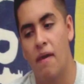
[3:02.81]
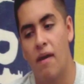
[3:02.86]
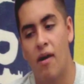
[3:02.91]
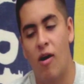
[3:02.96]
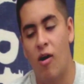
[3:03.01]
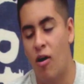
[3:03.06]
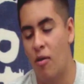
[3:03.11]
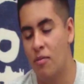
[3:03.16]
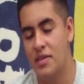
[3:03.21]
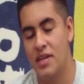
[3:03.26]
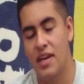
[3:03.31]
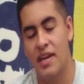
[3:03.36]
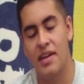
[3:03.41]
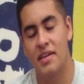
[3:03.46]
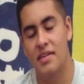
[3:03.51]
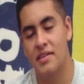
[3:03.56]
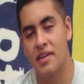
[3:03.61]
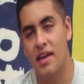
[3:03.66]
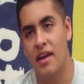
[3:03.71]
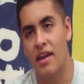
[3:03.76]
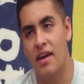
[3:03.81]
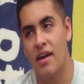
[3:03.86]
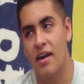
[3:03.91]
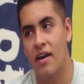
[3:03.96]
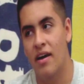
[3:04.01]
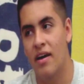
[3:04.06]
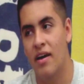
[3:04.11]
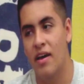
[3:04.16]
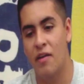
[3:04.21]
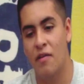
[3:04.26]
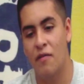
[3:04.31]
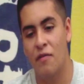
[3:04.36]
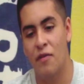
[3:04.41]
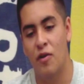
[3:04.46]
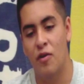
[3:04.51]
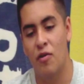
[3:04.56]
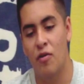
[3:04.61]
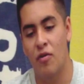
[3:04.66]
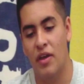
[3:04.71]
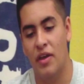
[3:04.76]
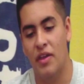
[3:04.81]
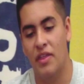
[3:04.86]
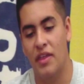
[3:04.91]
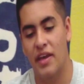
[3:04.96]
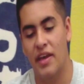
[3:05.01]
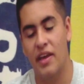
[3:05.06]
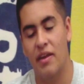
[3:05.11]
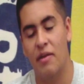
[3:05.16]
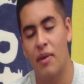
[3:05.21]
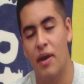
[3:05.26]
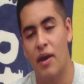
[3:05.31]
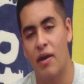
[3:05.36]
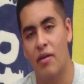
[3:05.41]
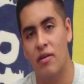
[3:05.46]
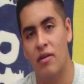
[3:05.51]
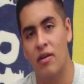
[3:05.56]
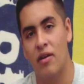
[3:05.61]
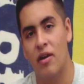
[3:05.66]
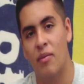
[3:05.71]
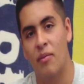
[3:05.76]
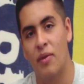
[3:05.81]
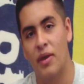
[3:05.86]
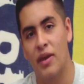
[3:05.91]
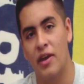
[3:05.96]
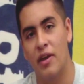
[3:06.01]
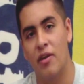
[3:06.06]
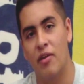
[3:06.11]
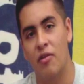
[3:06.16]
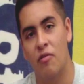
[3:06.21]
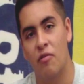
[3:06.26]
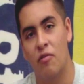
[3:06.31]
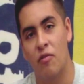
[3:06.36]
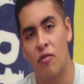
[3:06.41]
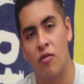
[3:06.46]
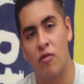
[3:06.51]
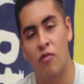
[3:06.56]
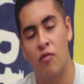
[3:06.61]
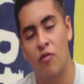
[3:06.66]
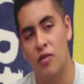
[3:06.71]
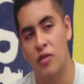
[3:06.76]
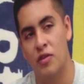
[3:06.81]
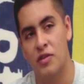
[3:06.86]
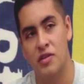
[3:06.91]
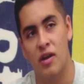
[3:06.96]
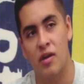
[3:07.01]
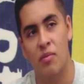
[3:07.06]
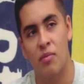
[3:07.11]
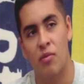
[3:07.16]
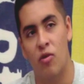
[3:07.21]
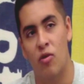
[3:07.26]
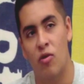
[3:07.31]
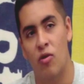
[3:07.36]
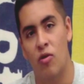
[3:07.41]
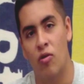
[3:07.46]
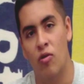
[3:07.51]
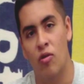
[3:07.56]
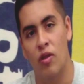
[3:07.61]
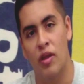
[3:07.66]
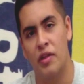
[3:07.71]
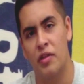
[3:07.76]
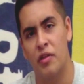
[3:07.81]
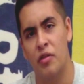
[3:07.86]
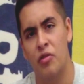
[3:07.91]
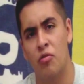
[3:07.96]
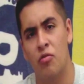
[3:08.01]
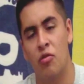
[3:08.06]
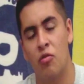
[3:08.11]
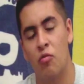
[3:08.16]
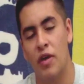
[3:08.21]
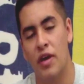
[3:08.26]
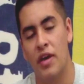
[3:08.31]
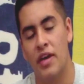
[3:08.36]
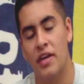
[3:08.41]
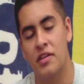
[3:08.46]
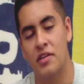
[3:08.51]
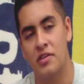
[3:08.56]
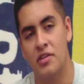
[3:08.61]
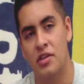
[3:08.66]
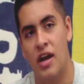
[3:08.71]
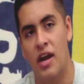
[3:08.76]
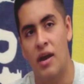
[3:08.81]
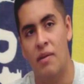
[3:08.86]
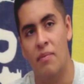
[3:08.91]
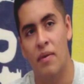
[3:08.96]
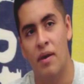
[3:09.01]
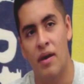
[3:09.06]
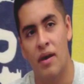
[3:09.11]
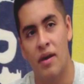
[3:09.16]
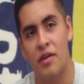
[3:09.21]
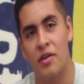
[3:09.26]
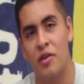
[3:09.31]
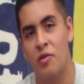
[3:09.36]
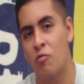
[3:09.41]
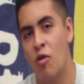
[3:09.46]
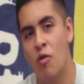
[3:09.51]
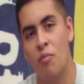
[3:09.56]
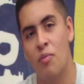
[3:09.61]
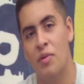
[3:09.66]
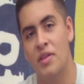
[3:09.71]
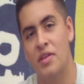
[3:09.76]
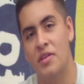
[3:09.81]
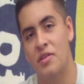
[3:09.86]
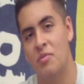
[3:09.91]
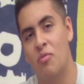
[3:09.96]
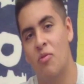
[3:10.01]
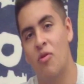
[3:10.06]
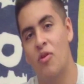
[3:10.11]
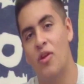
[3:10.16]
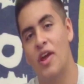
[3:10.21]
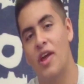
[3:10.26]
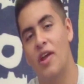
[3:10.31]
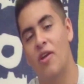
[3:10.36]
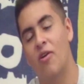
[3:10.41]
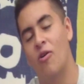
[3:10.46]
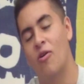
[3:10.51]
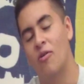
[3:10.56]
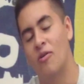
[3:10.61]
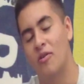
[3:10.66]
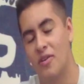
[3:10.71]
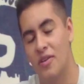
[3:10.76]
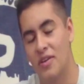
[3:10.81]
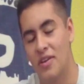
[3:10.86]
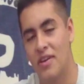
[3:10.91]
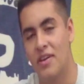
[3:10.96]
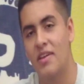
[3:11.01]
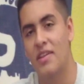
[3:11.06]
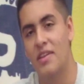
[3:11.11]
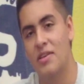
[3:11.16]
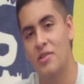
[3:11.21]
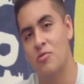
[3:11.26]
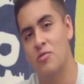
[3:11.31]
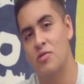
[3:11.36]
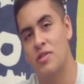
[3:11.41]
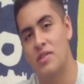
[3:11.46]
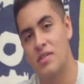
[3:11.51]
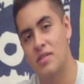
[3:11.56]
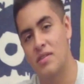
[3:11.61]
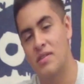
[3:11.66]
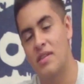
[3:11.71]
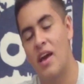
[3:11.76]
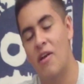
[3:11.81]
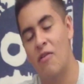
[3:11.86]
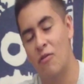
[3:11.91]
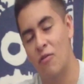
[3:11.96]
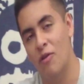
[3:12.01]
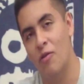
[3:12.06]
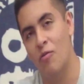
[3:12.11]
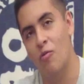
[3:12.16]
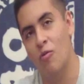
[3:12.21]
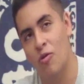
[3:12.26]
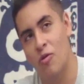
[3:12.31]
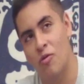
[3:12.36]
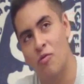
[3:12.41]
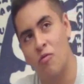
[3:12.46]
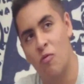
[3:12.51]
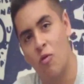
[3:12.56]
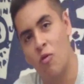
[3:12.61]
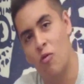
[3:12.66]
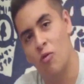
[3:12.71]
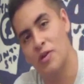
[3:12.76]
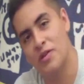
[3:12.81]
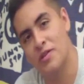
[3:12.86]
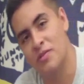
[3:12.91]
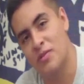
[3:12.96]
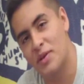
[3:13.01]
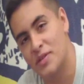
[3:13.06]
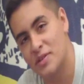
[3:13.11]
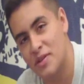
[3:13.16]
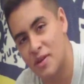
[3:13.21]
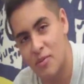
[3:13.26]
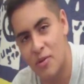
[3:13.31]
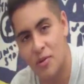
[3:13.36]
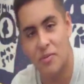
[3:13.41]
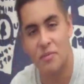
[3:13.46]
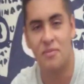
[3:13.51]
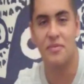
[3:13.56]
All I'm saying is that uh, if you're like thinking about coming here for, for the summer or like to do a weekend shop, uh, you won't be disappointed at all. This was definitely worth four weeks of my summer.